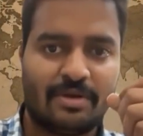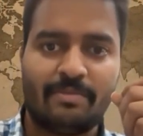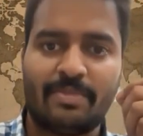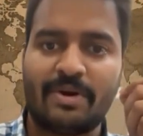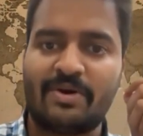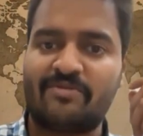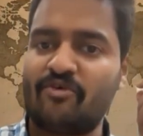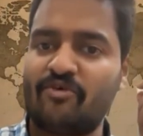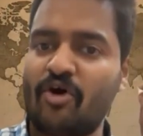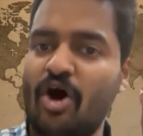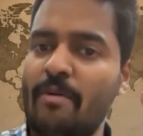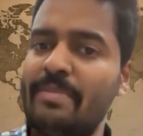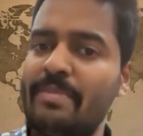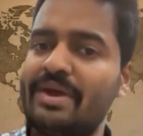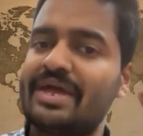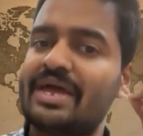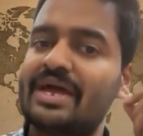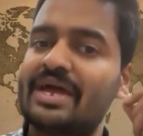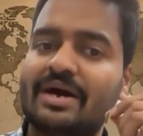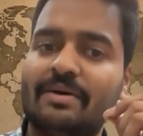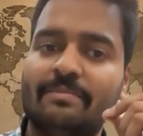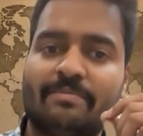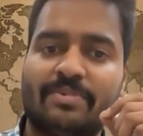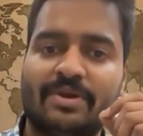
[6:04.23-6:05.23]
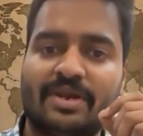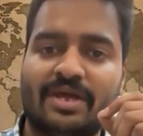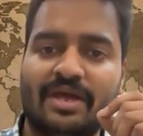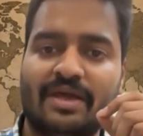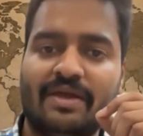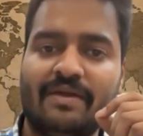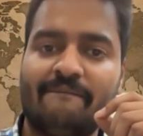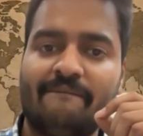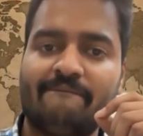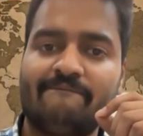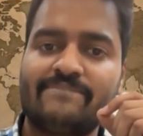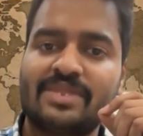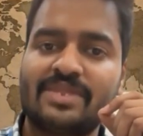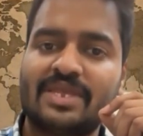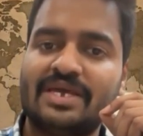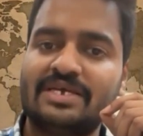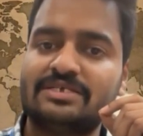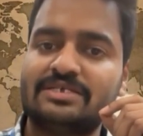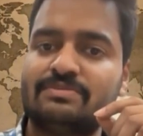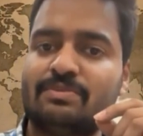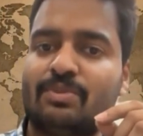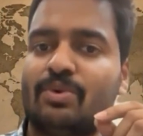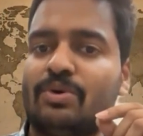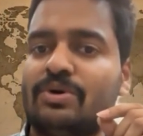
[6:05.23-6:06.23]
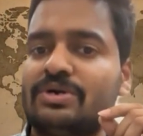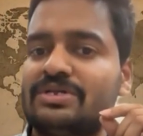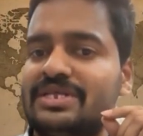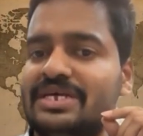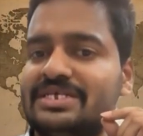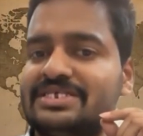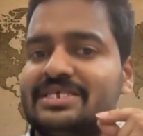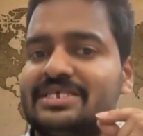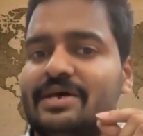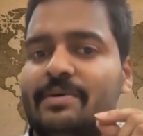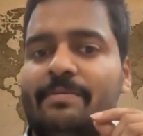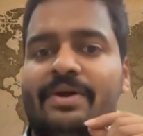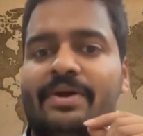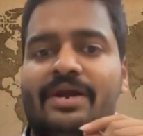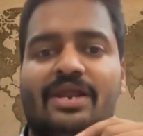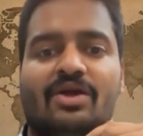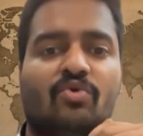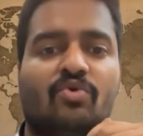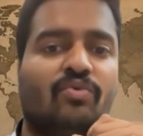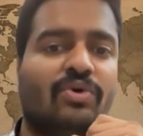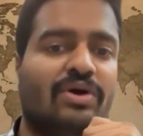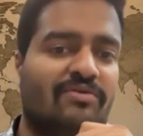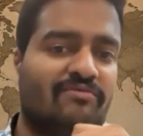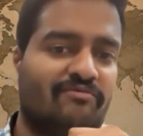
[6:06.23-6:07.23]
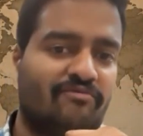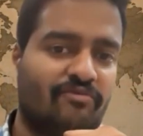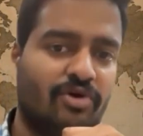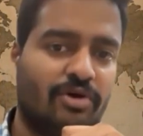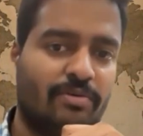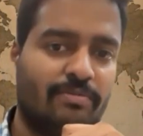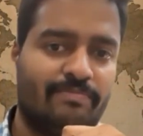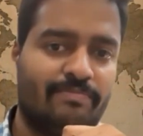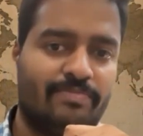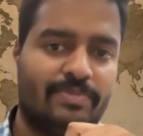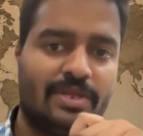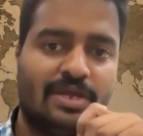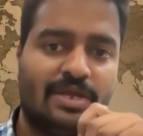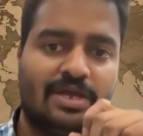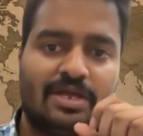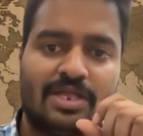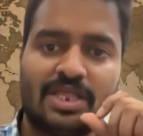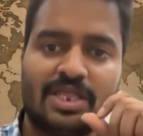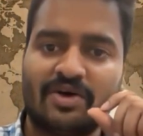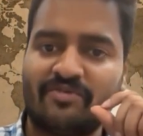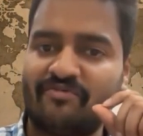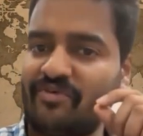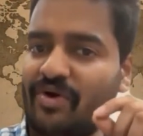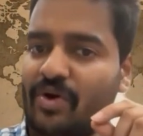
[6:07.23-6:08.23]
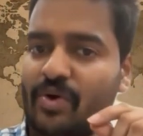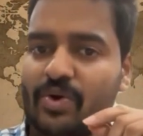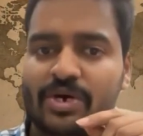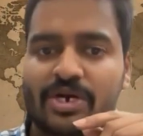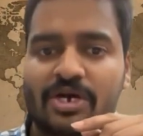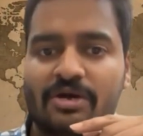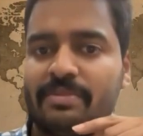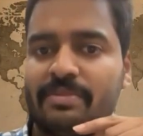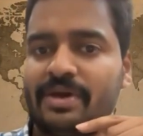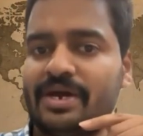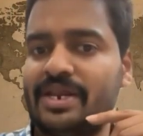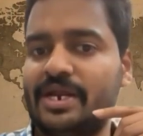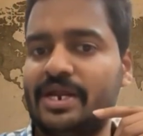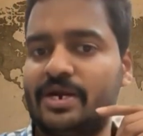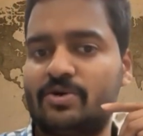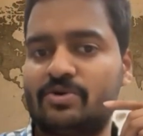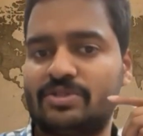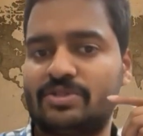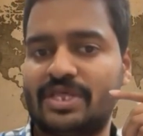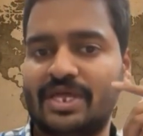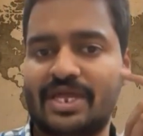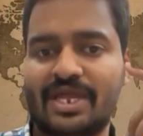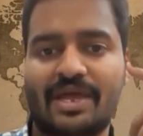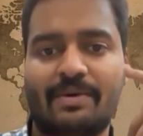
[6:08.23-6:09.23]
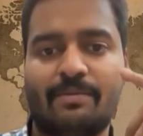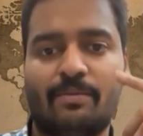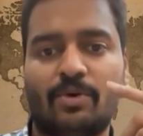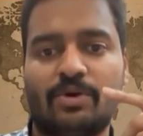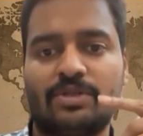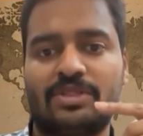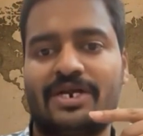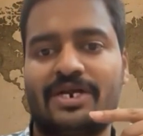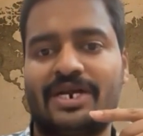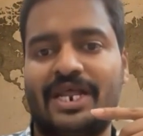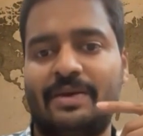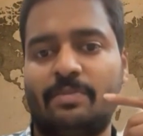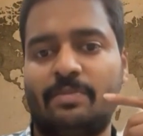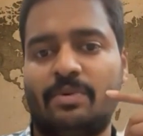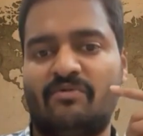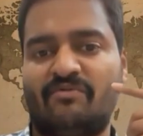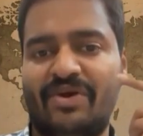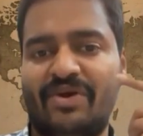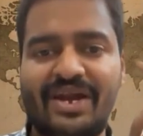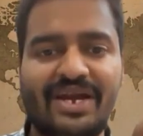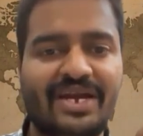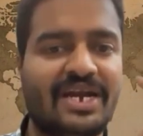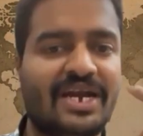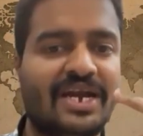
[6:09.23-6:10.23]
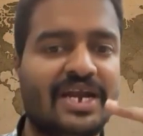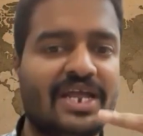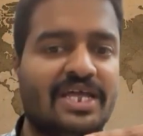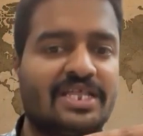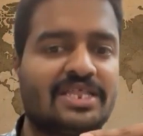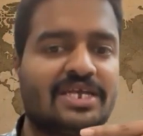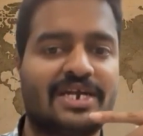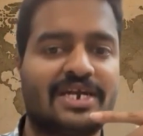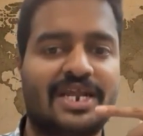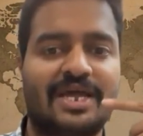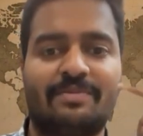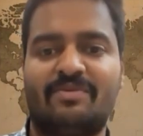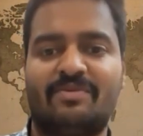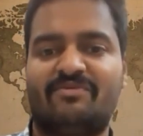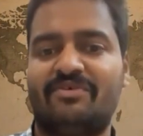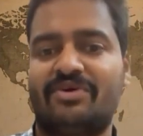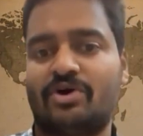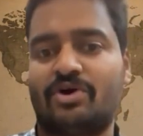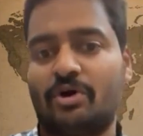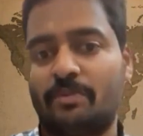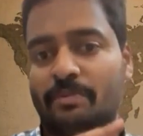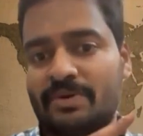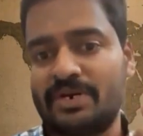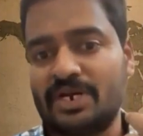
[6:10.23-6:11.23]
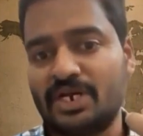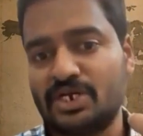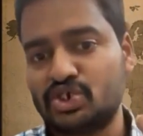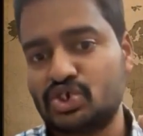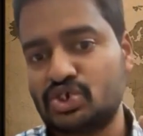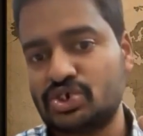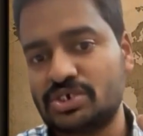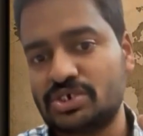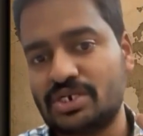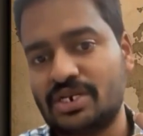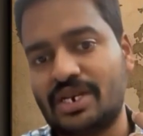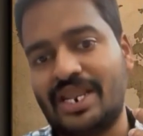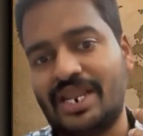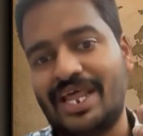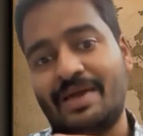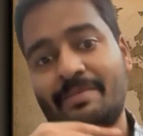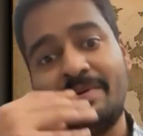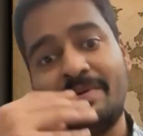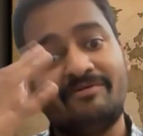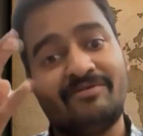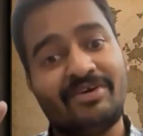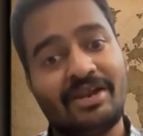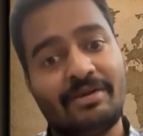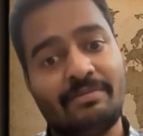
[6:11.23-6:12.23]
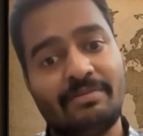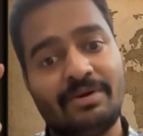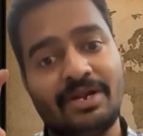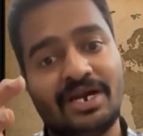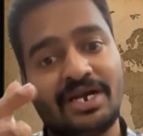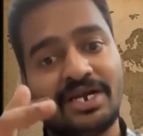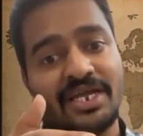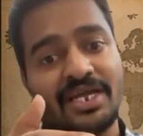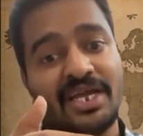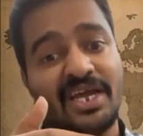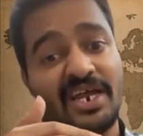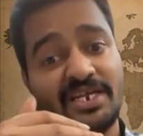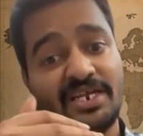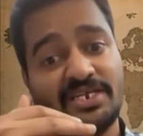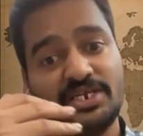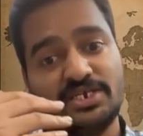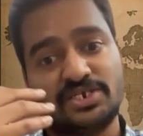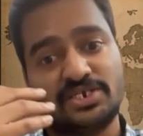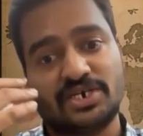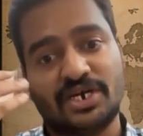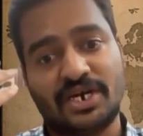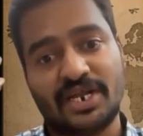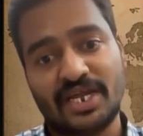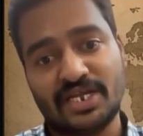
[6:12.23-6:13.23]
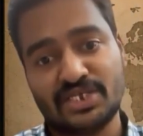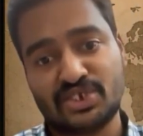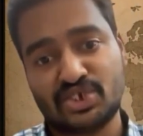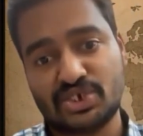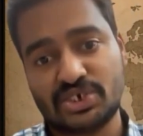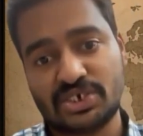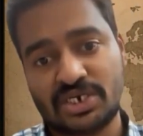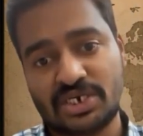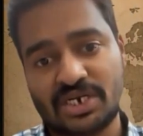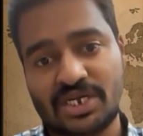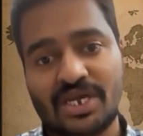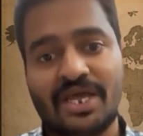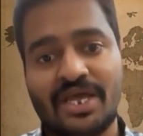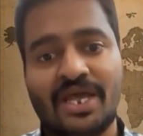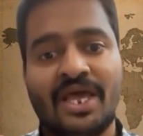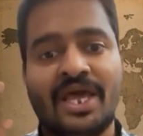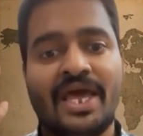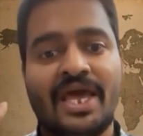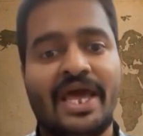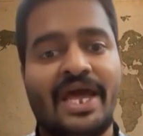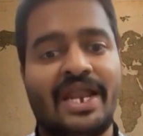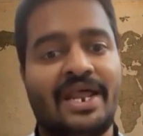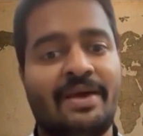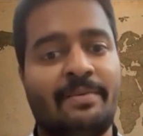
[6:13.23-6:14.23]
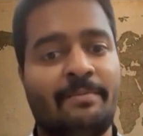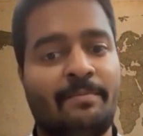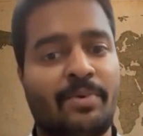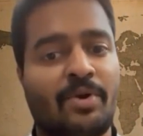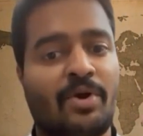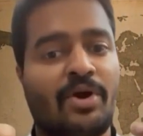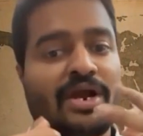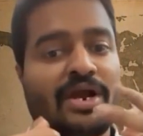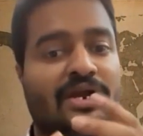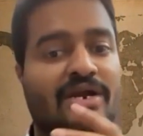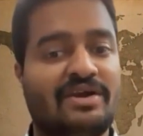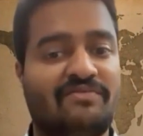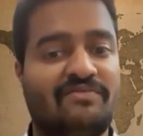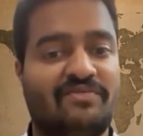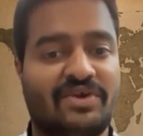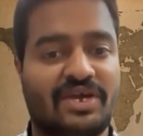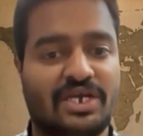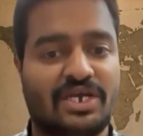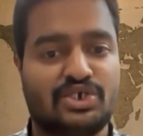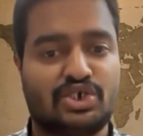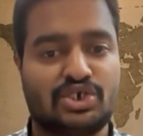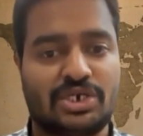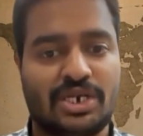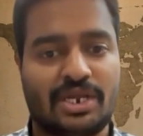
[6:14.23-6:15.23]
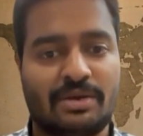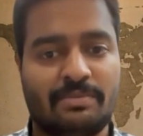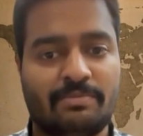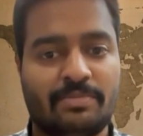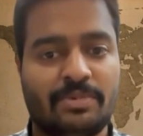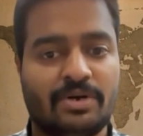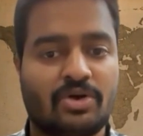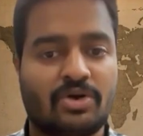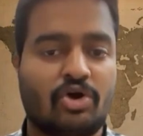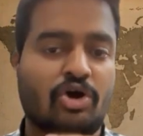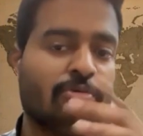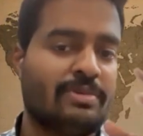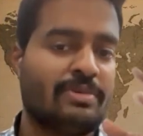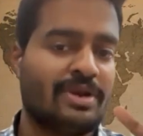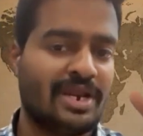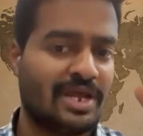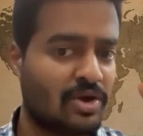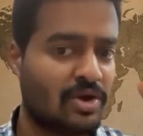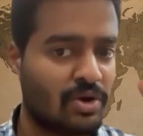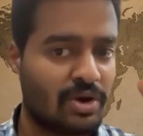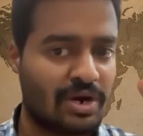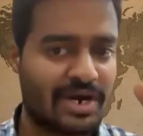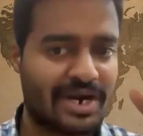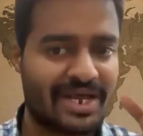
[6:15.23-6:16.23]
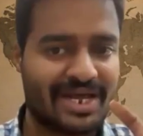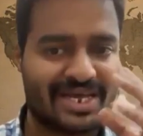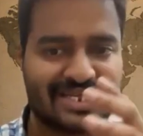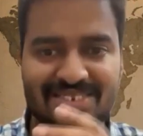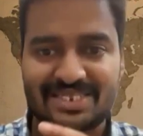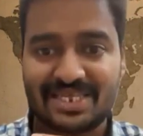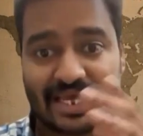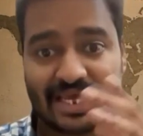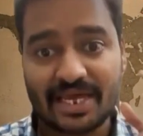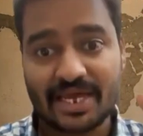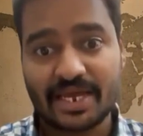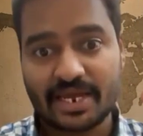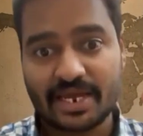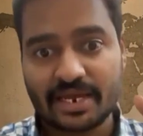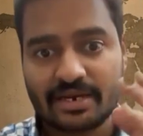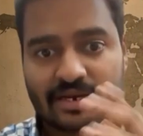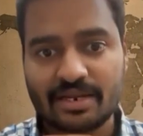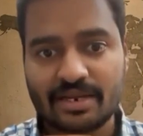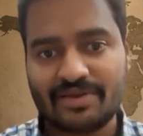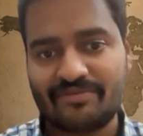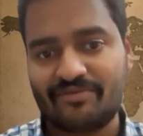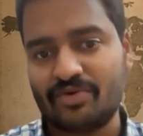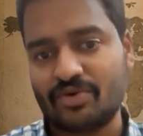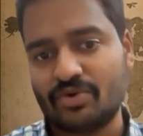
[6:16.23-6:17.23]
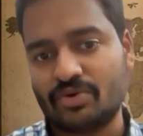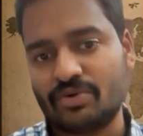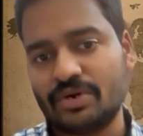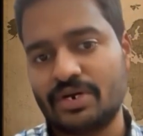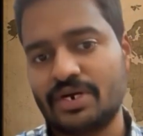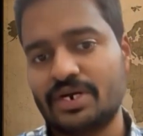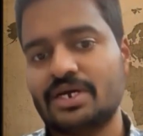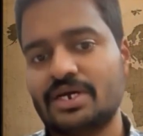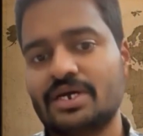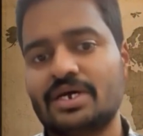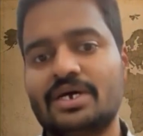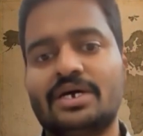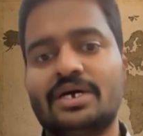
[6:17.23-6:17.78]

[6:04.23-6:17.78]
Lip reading: But forming a company is more than submitting one form. The founder may need to think about the type of entity, the type of incorporation, name availability, a registered agent, an employer identification number, commonly called as EIN, if you know it,